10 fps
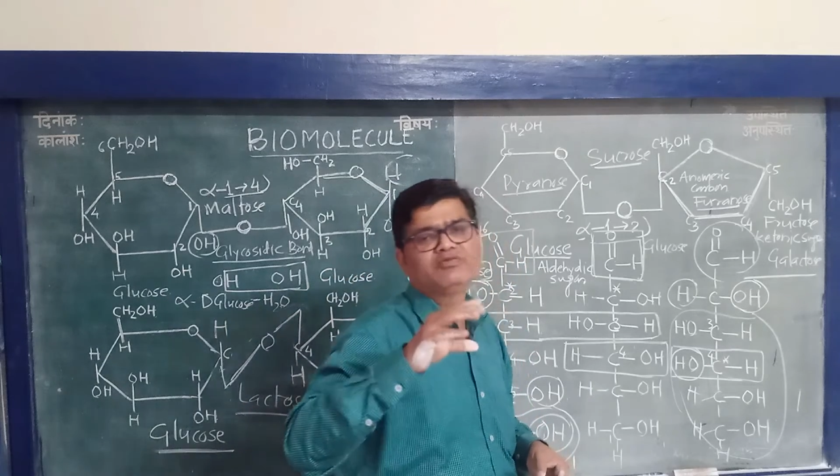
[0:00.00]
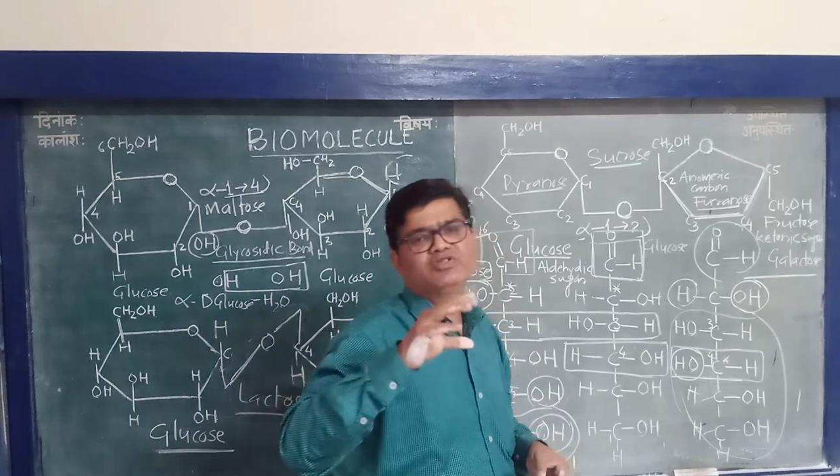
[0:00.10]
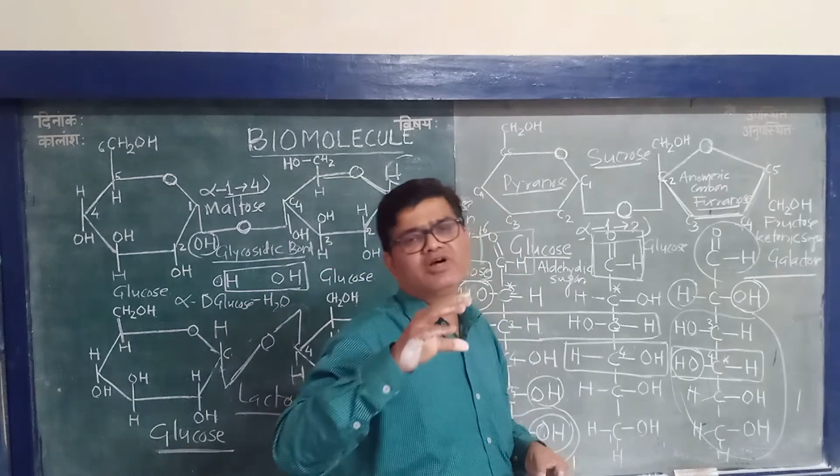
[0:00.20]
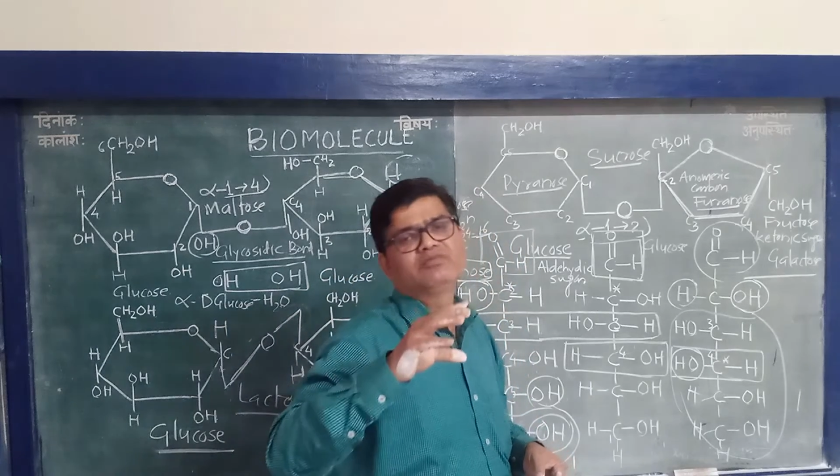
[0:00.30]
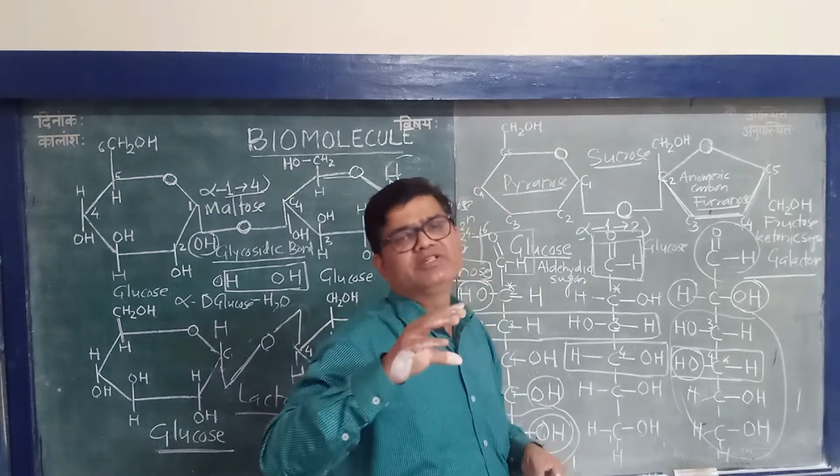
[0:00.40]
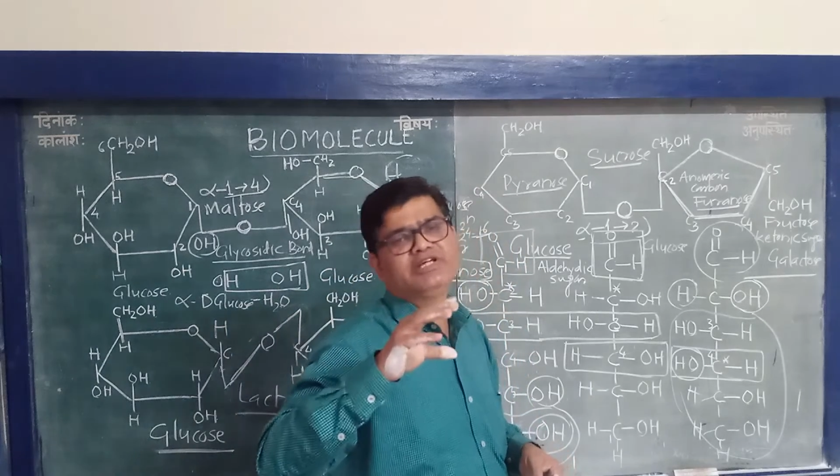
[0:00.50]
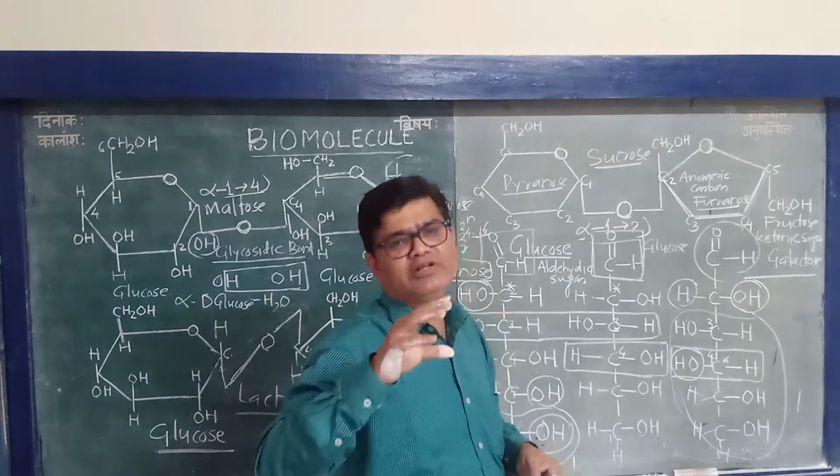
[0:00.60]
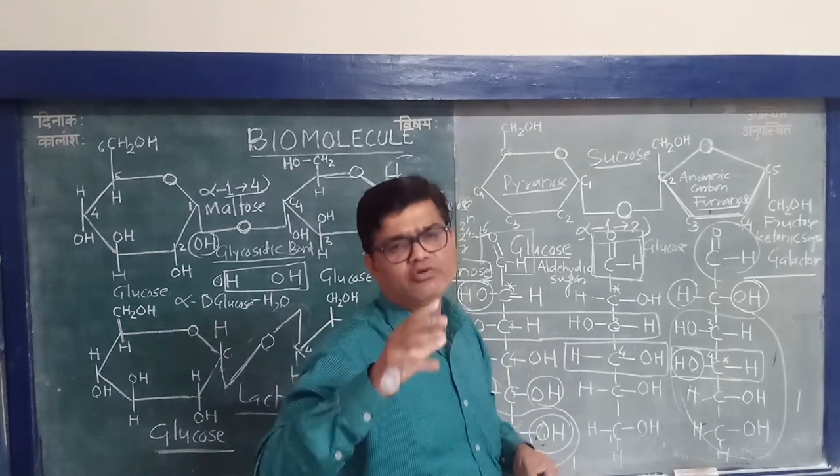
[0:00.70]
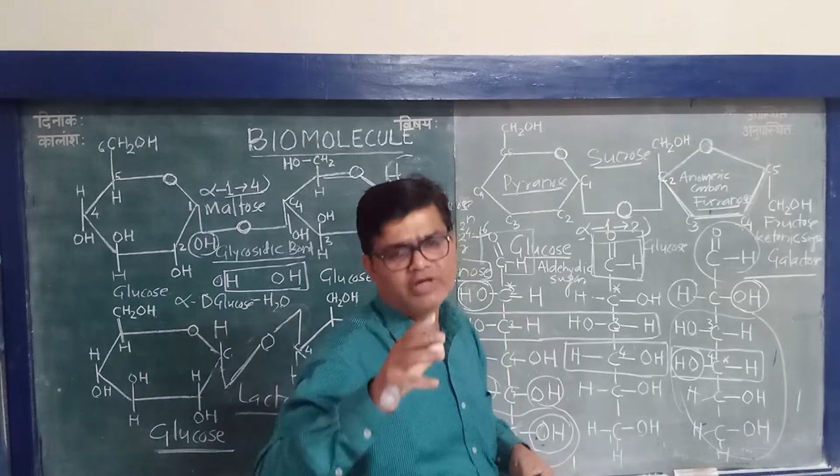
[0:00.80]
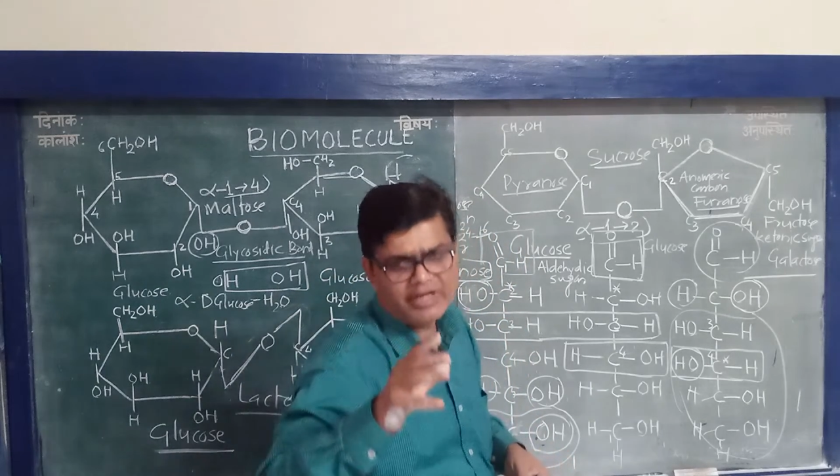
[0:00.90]
observe the
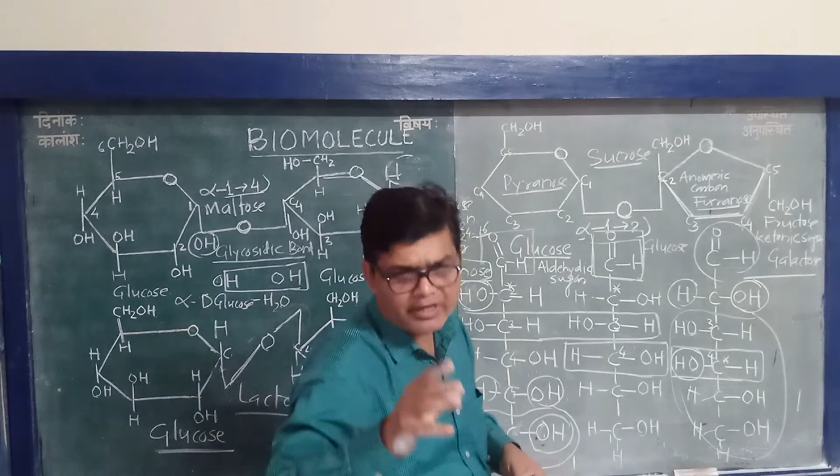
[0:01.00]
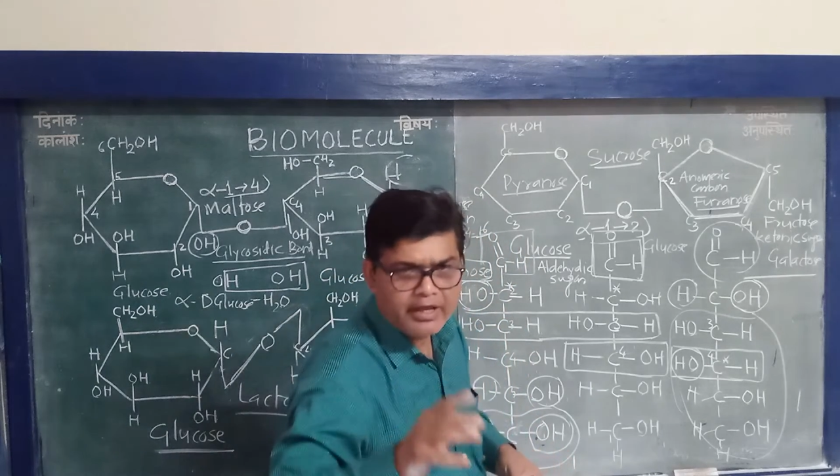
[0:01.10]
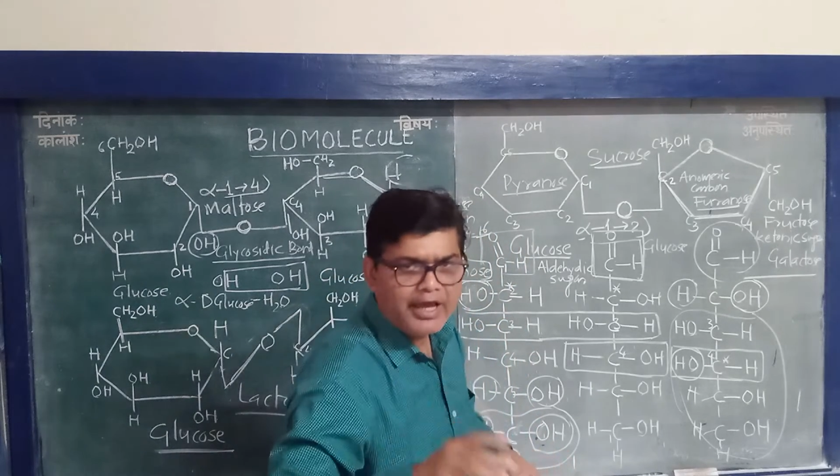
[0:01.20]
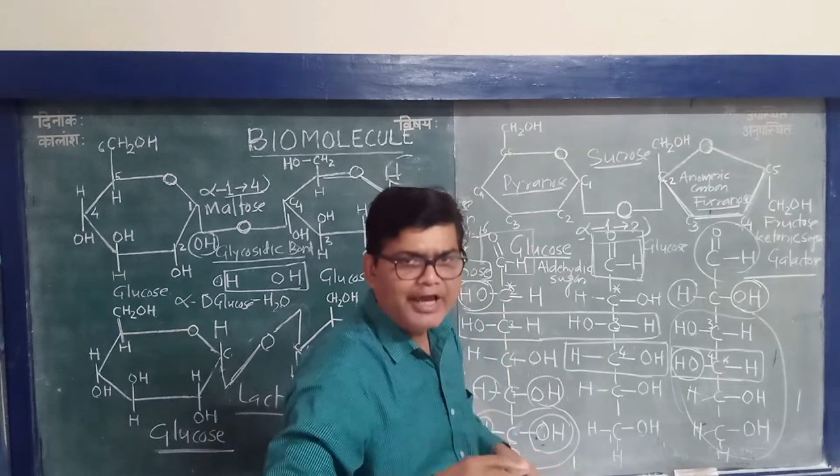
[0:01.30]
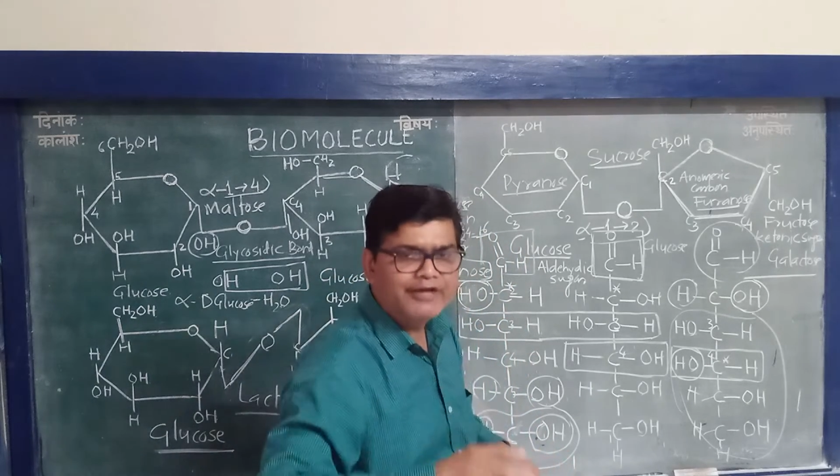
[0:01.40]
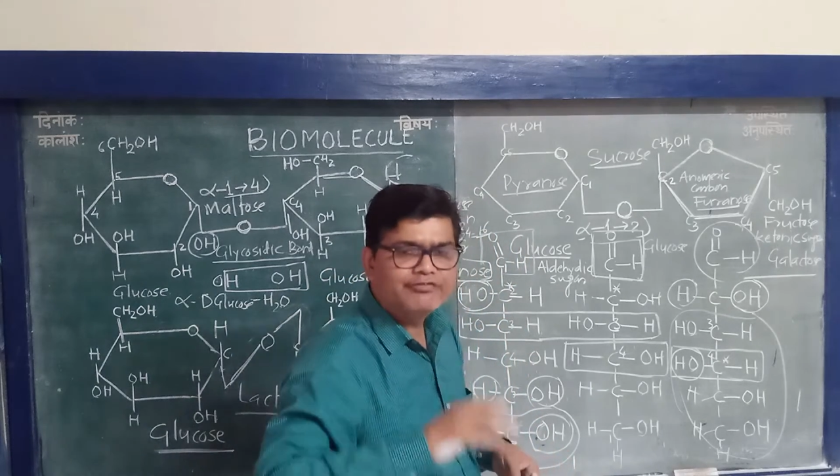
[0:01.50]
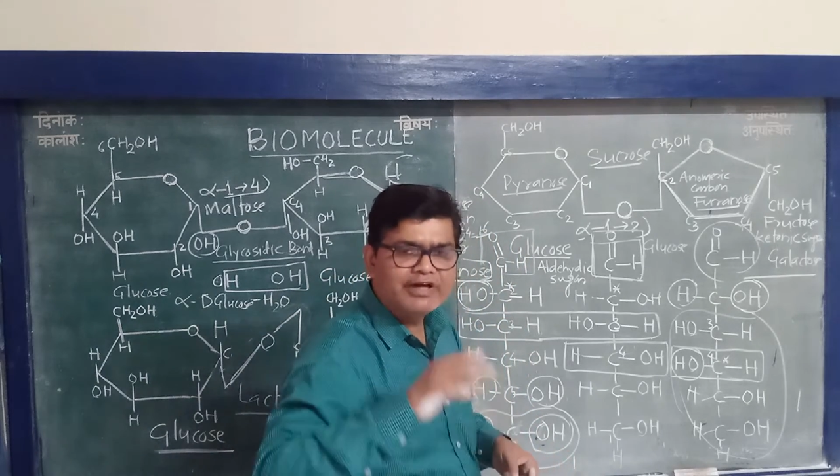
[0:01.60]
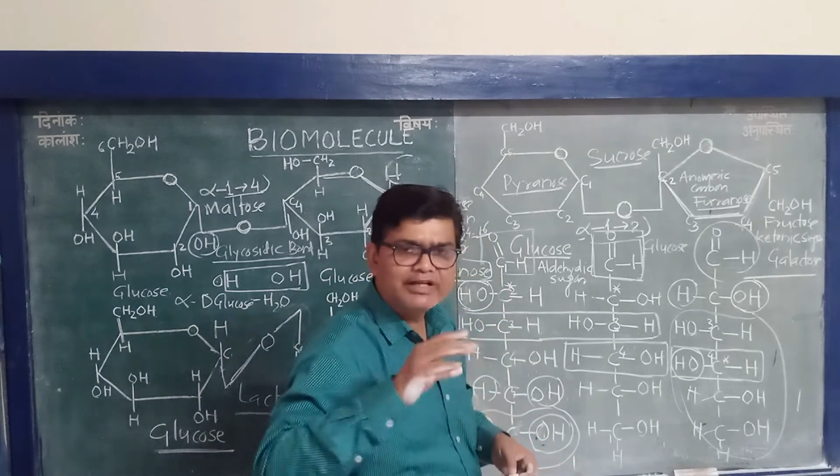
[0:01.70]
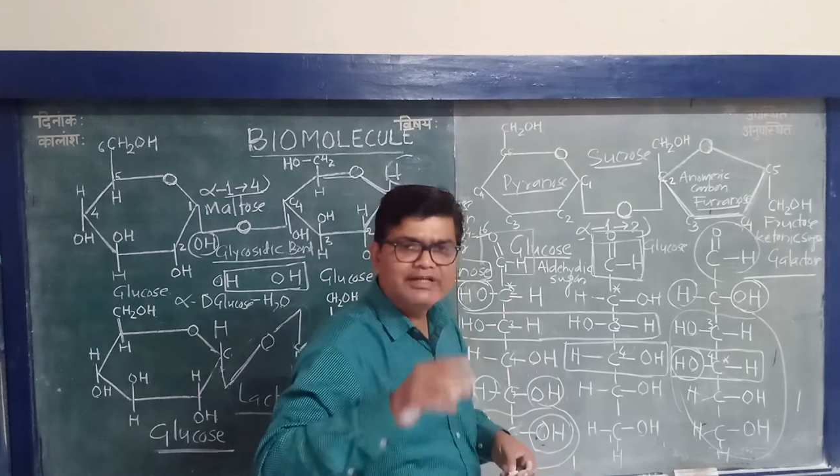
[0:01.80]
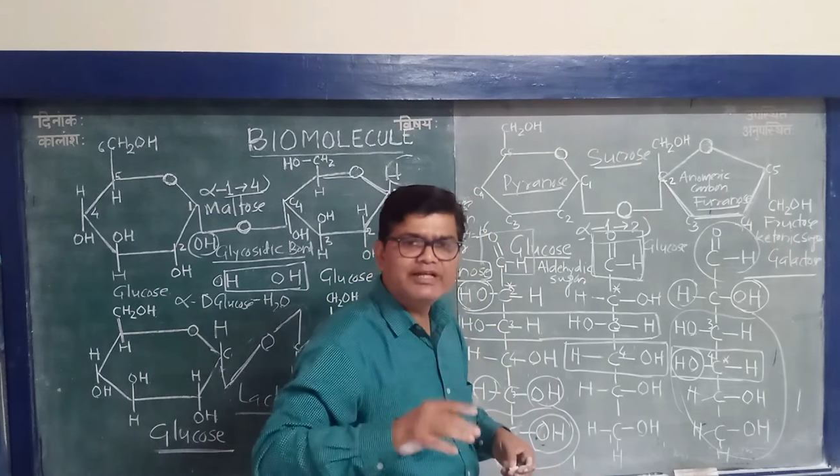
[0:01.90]
yellow color and
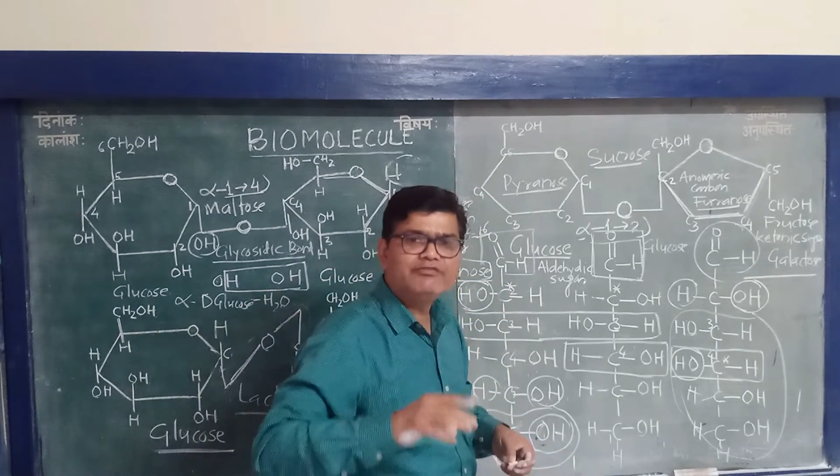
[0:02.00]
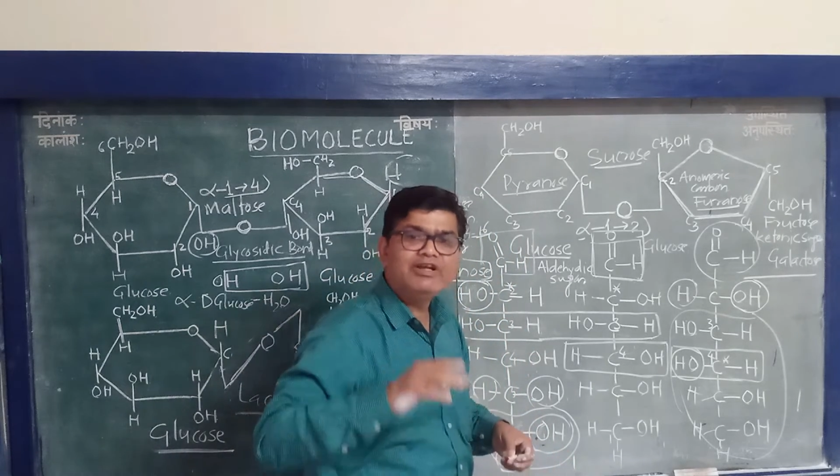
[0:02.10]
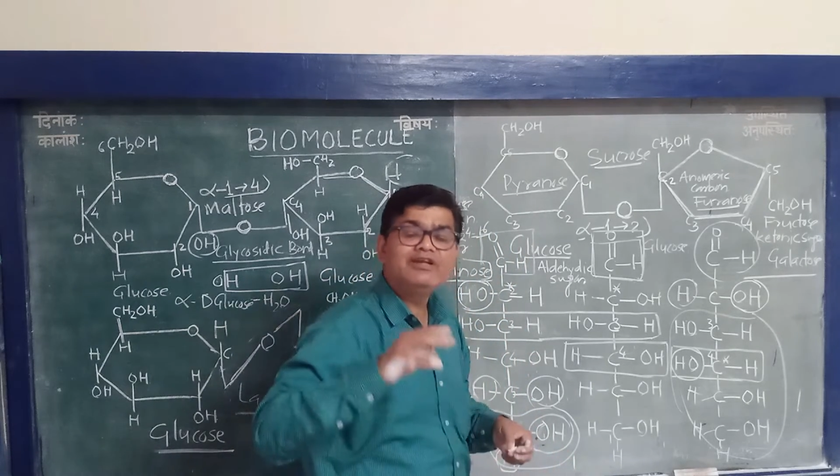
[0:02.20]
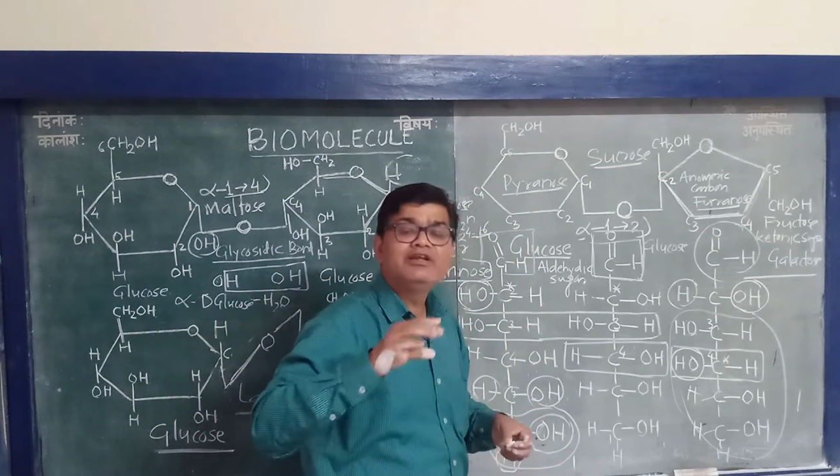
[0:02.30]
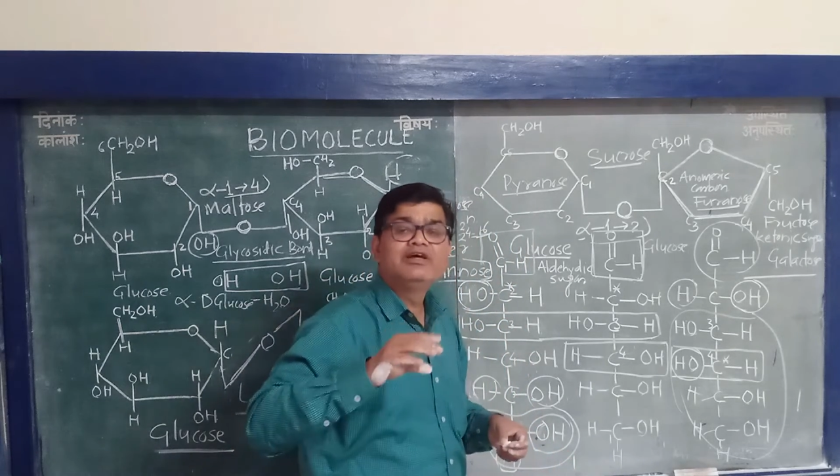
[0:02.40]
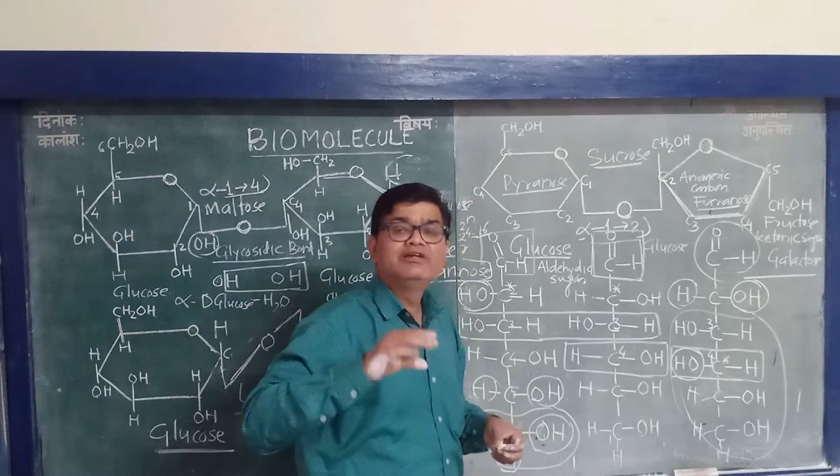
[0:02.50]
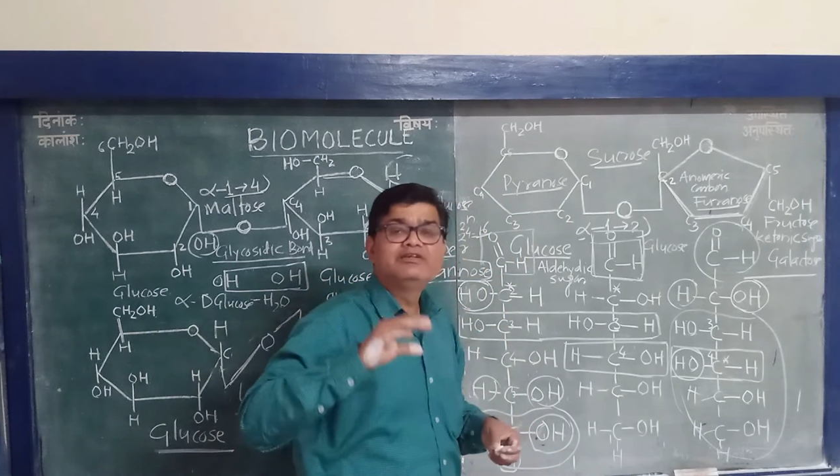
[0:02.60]
finally it will